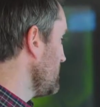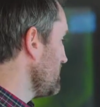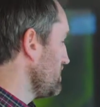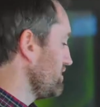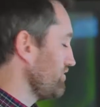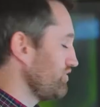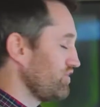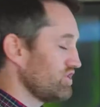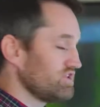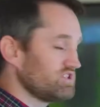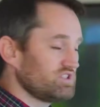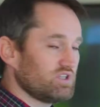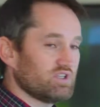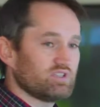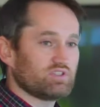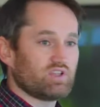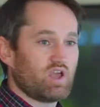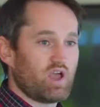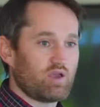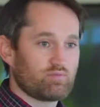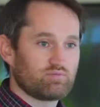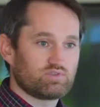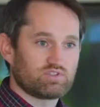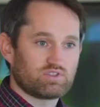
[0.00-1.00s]
The first
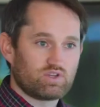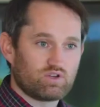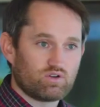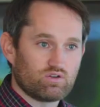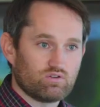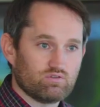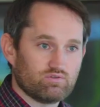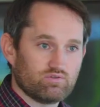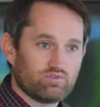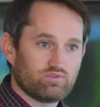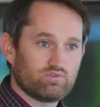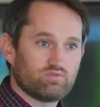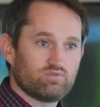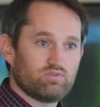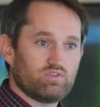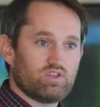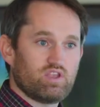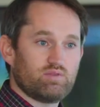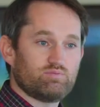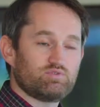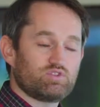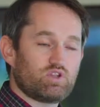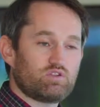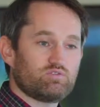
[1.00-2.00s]
is observe.
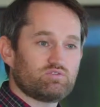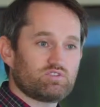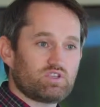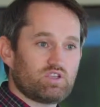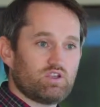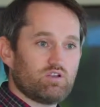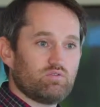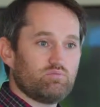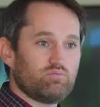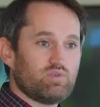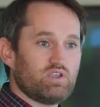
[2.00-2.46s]
The observe skill